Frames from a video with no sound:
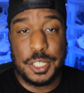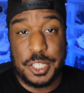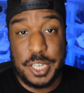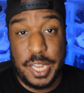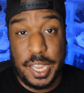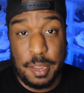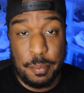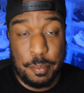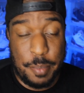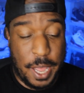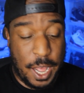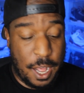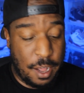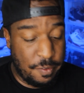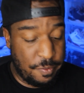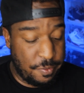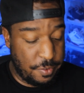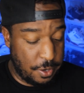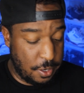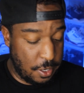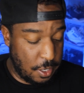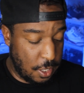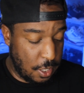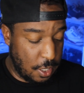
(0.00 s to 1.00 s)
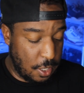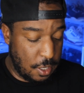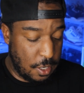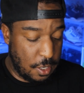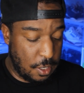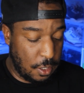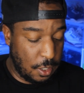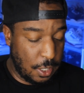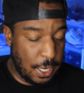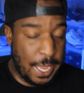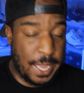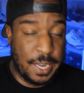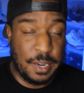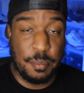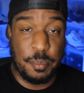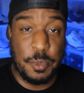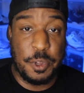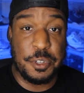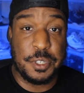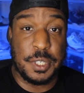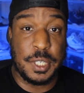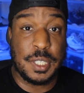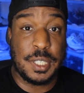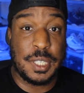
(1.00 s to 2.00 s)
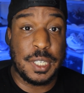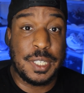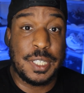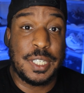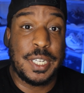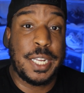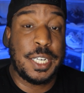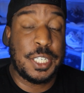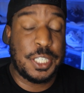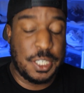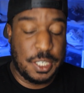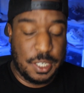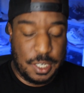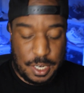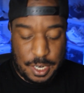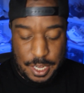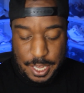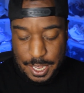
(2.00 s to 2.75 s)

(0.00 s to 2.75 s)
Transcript: J Balvin, Latin music sensation.